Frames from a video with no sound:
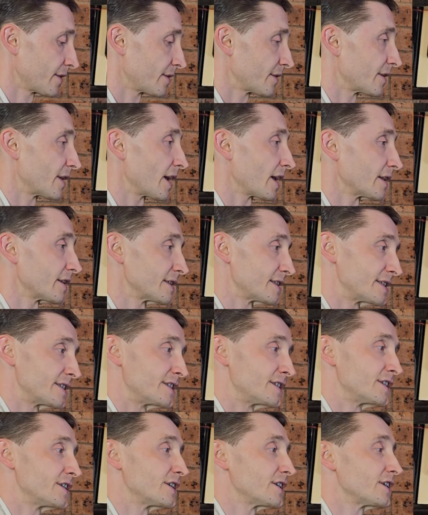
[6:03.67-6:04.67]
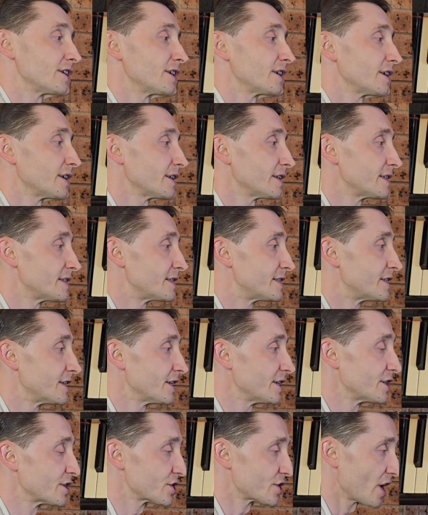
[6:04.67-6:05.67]
then D,
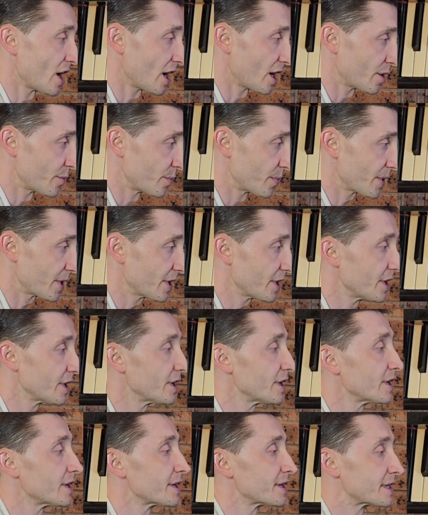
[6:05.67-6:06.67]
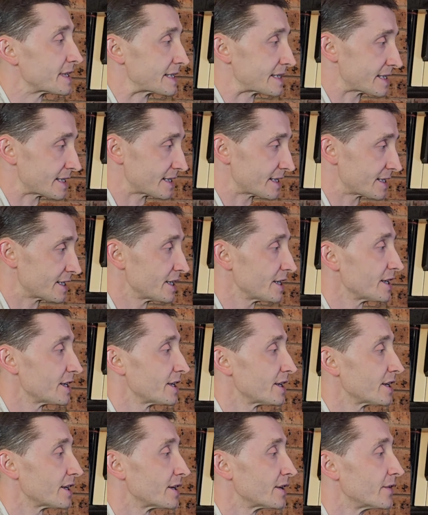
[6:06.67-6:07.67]
D sharp, E, C,
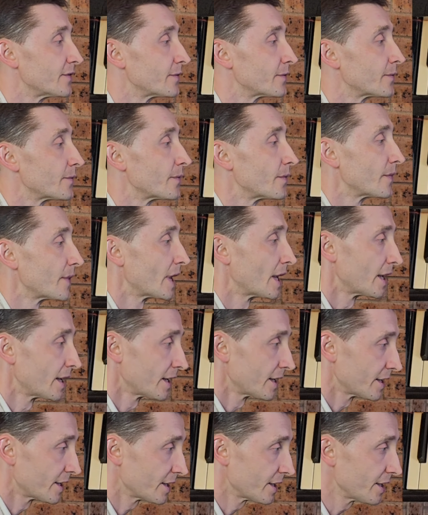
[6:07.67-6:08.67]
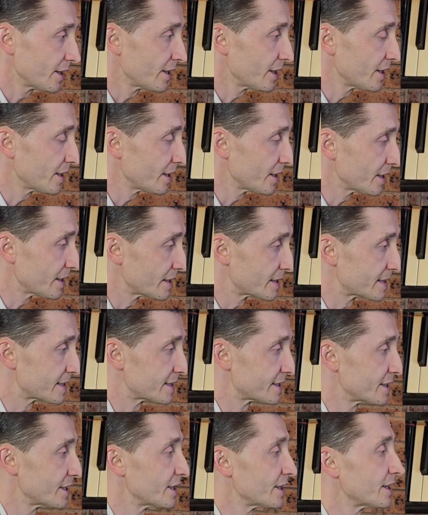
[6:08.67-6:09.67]
E, C,
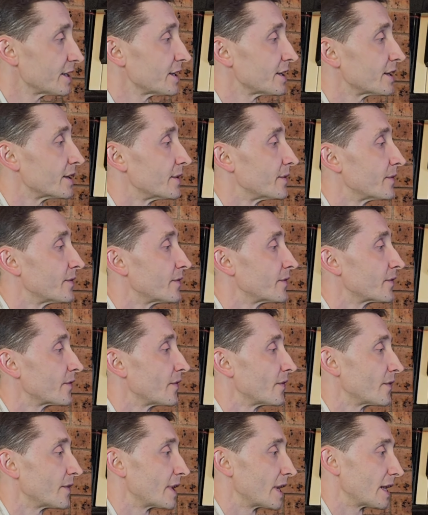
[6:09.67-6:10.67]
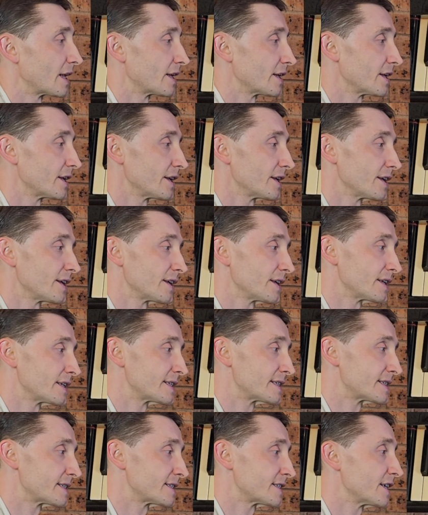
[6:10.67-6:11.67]
E,
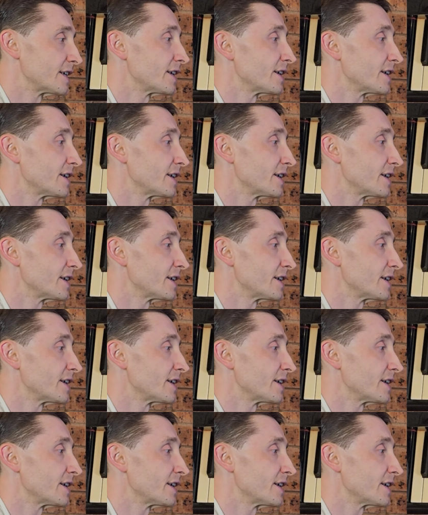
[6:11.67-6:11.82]
C,